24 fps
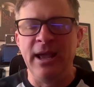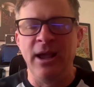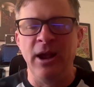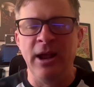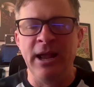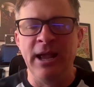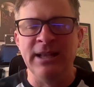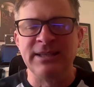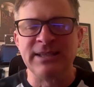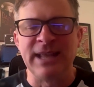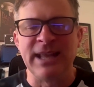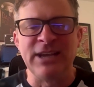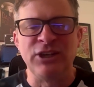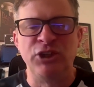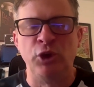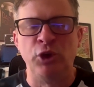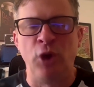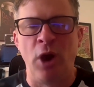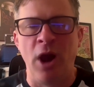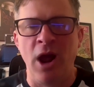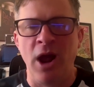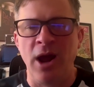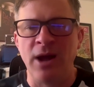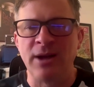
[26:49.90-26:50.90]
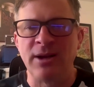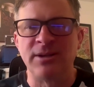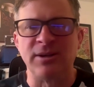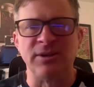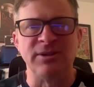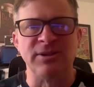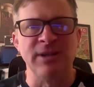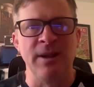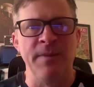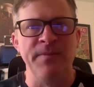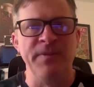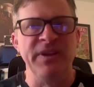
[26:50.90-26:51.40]
It's like drugs or
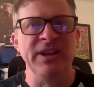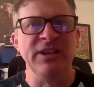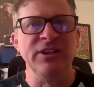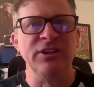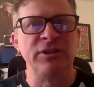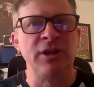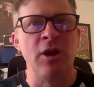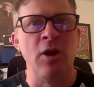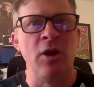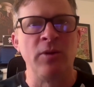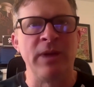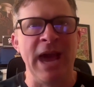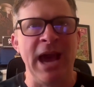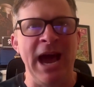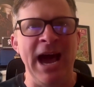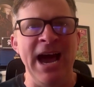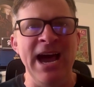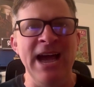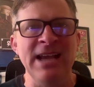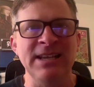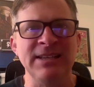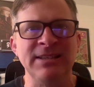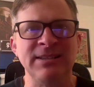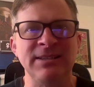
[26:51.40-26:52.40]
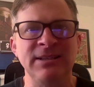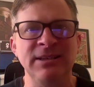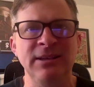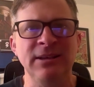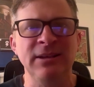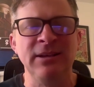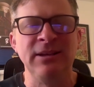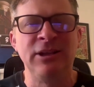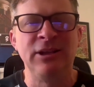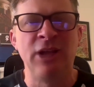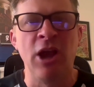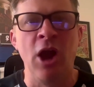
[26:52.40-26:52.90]
something. So guys,
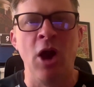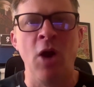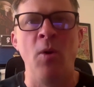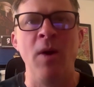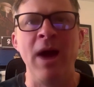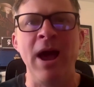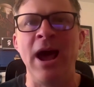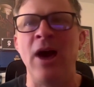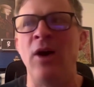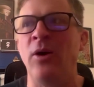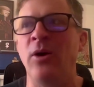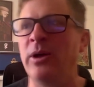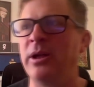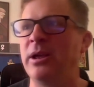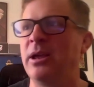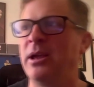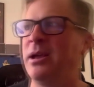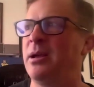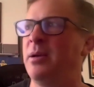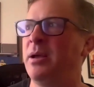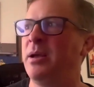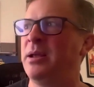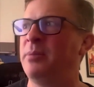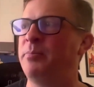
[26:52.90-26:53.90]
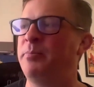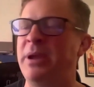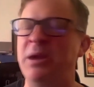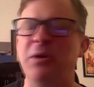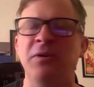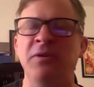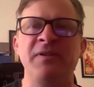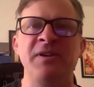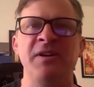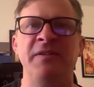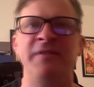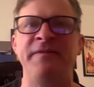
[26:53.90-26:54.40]
go out and be
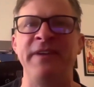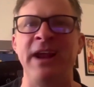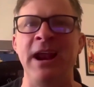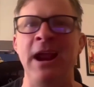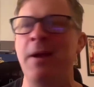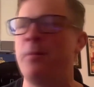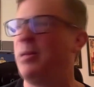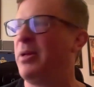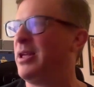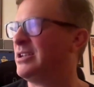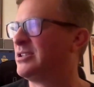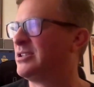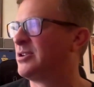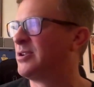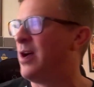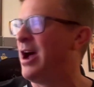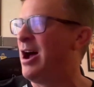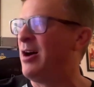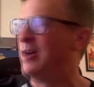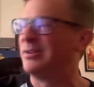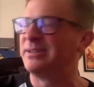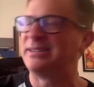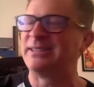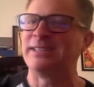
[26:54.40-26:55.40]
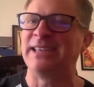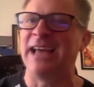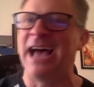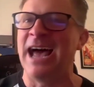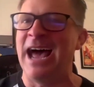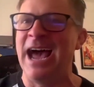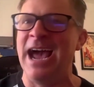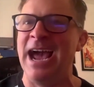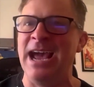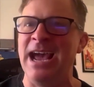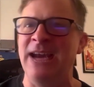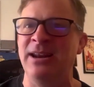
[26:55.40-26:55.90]
with your families. Go
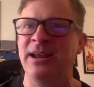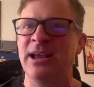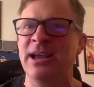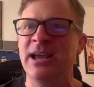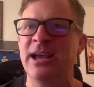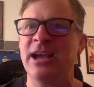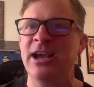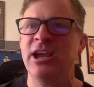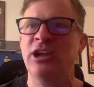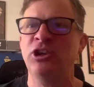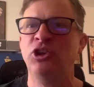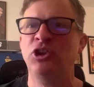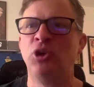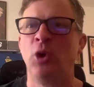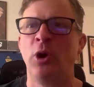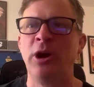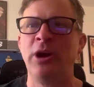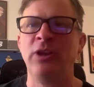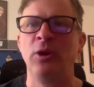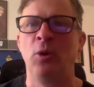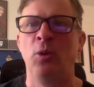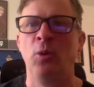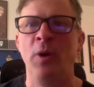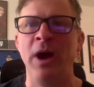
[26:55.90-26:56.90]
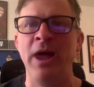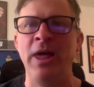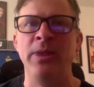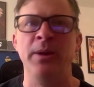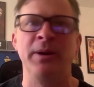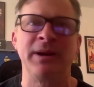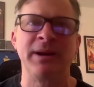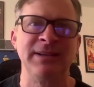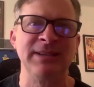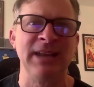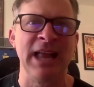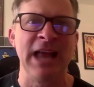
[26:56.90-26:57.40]
outside. Enjoy the weather,
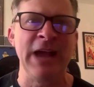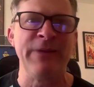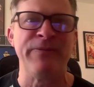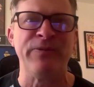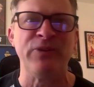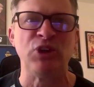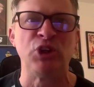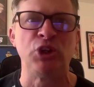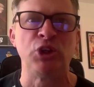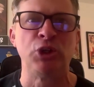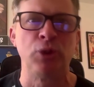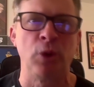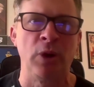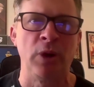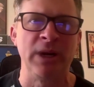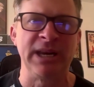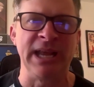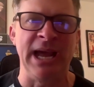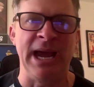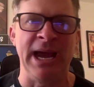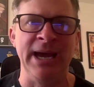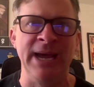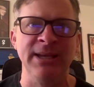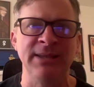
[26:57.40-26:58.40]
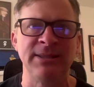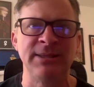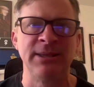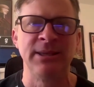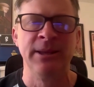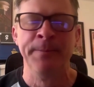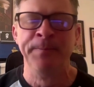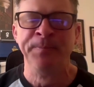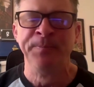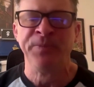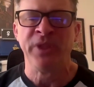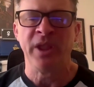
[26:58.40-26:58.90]
because life is short, guys.
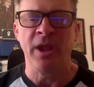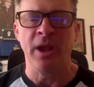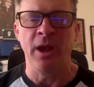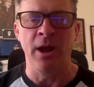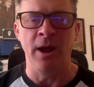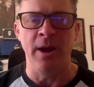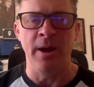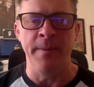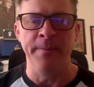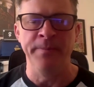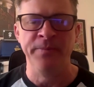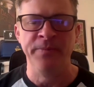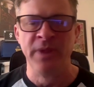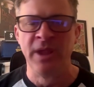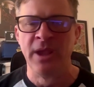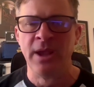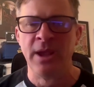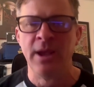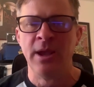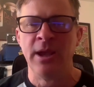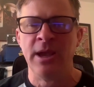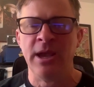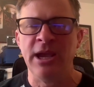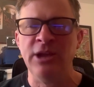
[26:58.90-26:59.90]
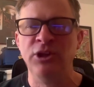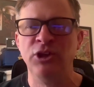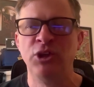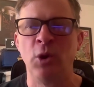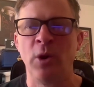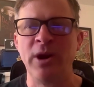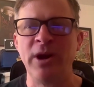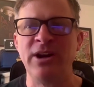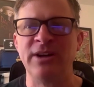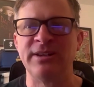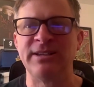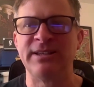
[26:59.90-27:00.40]
Enjoy
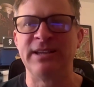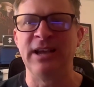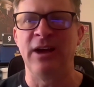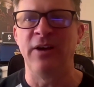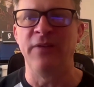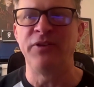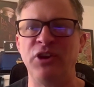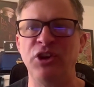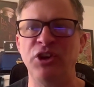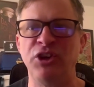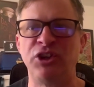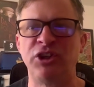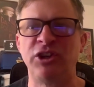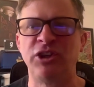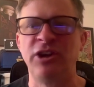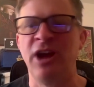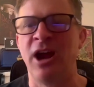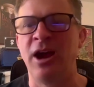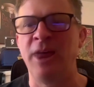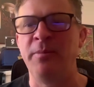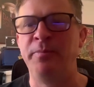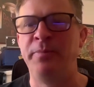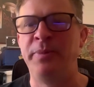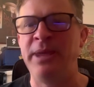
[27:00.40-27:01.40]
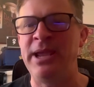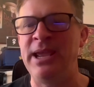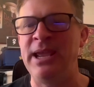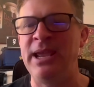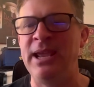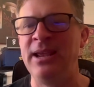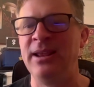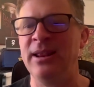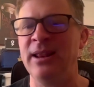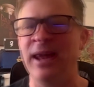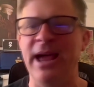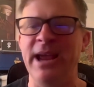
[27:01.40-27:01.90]
yourself. should not
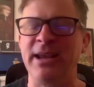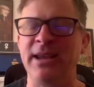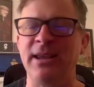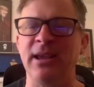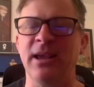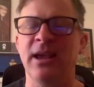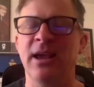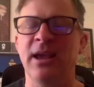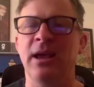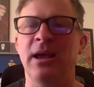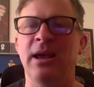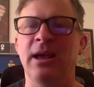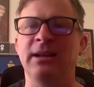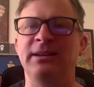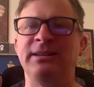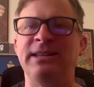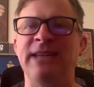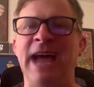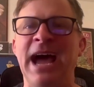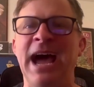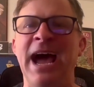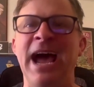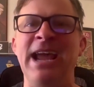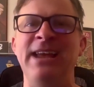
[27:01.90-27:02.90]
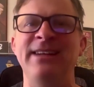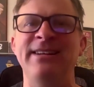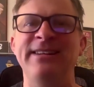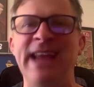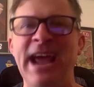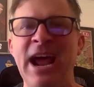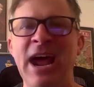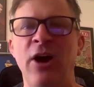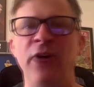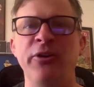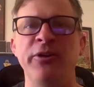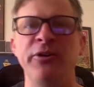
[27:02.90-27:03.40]
be like tied
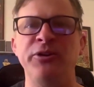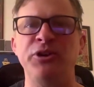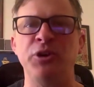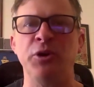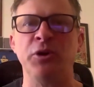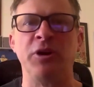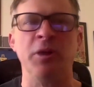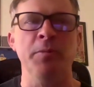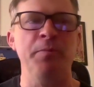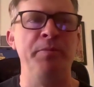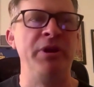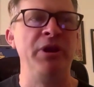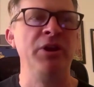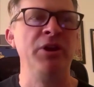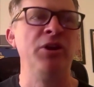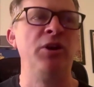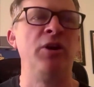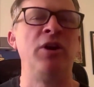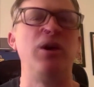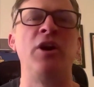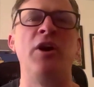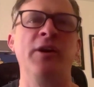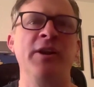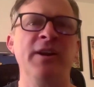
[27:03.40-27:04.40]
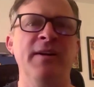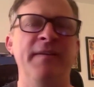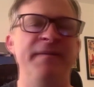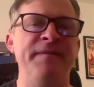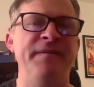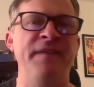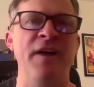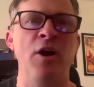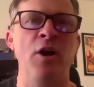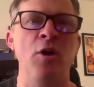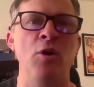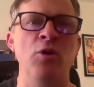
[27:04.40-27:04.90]
down to a computer or your
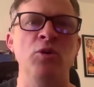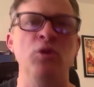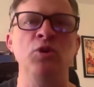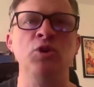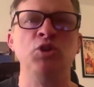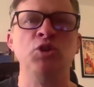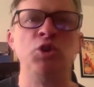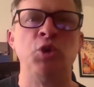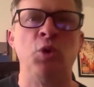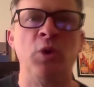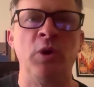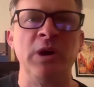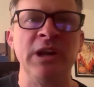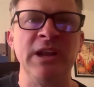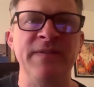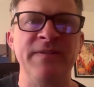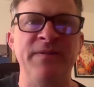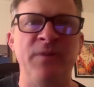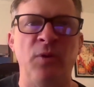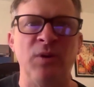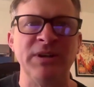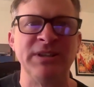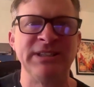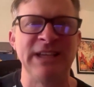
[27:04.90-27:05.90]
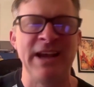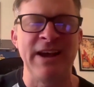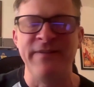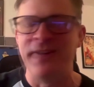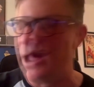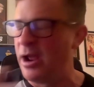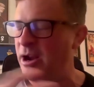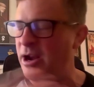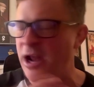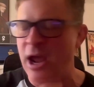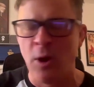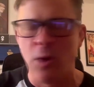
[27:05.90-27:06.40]
phone 24/7.
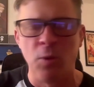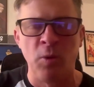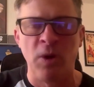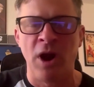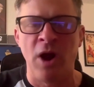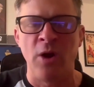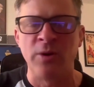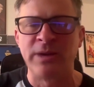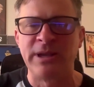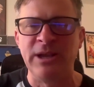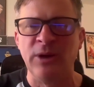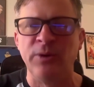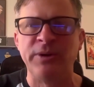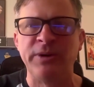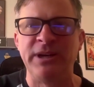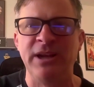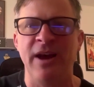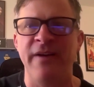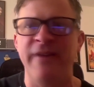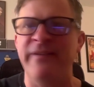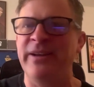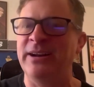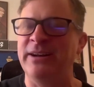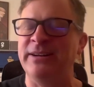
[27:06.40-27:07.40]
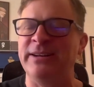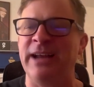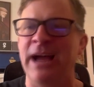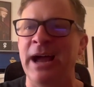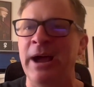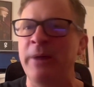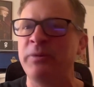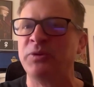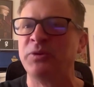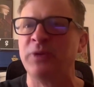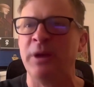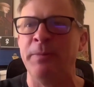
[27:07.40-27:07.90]
I know we're all guilty of it at
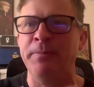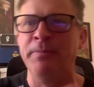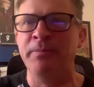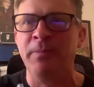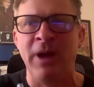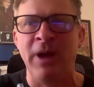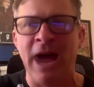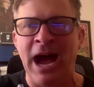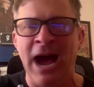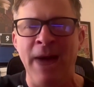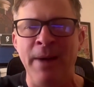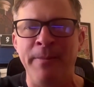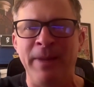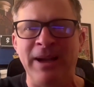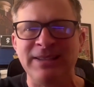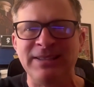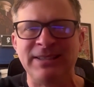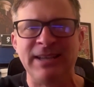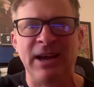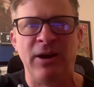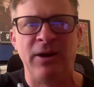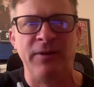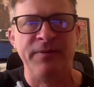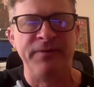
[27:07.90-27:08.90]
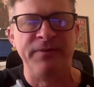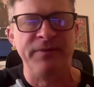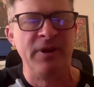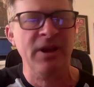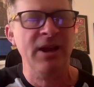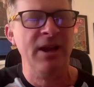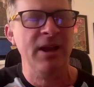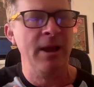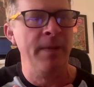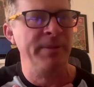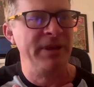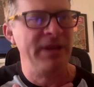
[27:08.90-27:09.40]
times. I myself
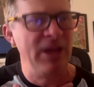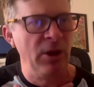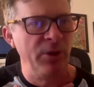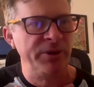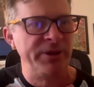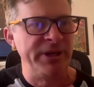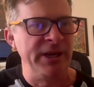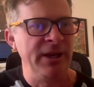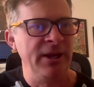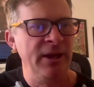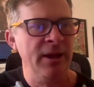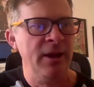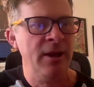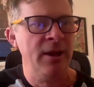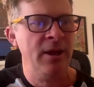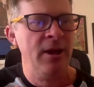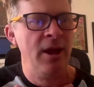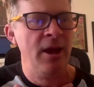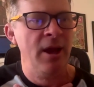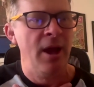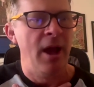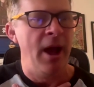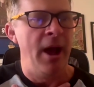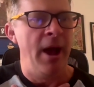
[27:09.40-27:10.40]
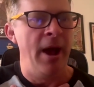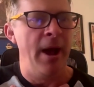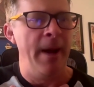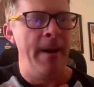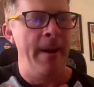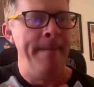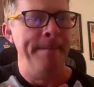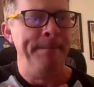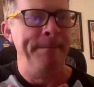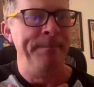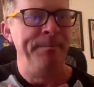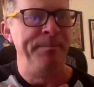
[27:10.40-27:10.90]
am guilty.
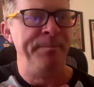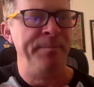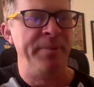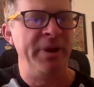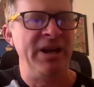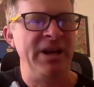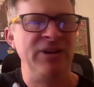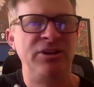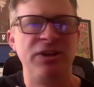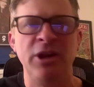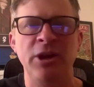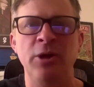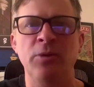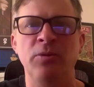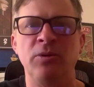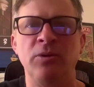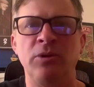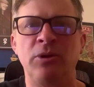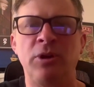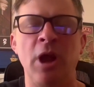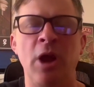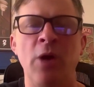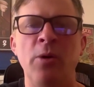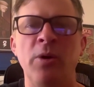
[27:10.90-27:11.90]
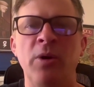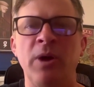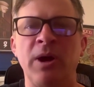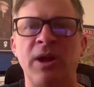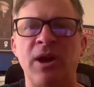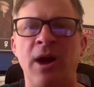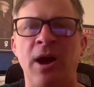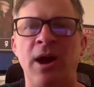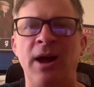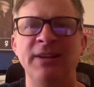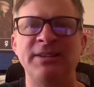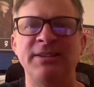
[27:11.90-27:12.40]
But dude, go to a
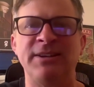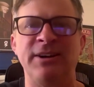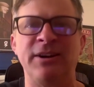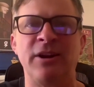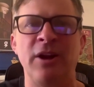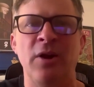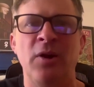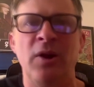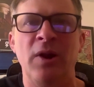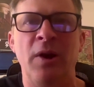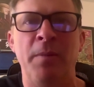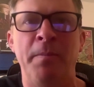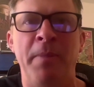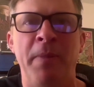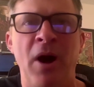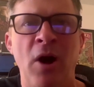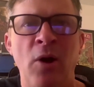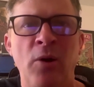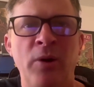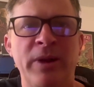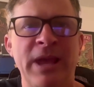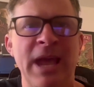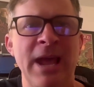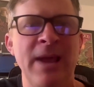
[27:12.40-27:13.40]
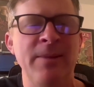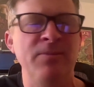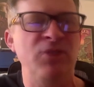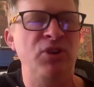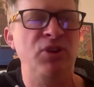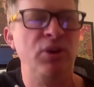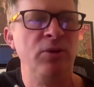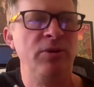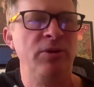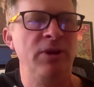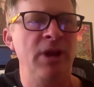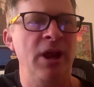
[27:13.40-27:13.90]
concert, go to a ball game,
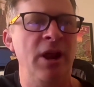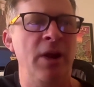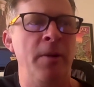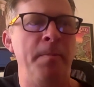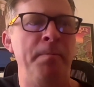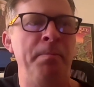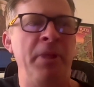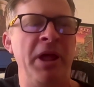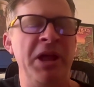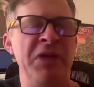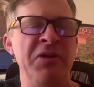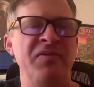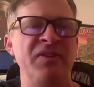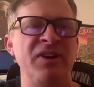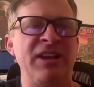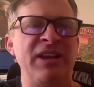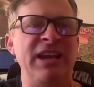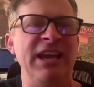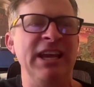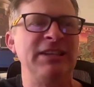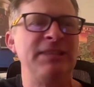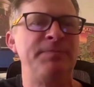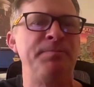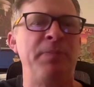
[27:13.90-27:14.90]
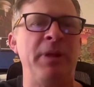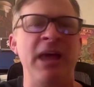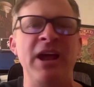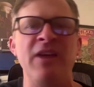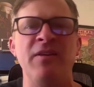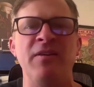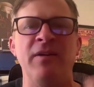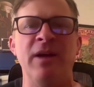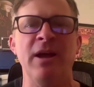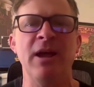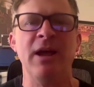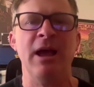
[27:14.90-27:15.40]
play with your kids.
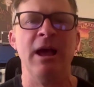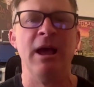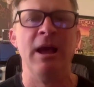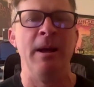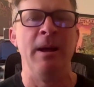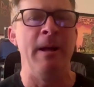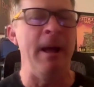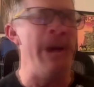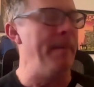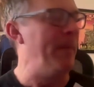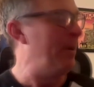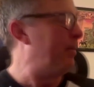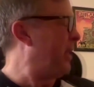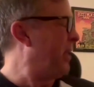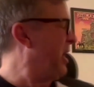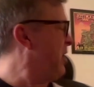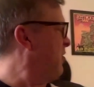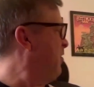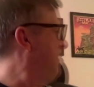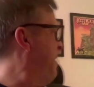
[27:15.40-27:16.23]
I'm gonna play with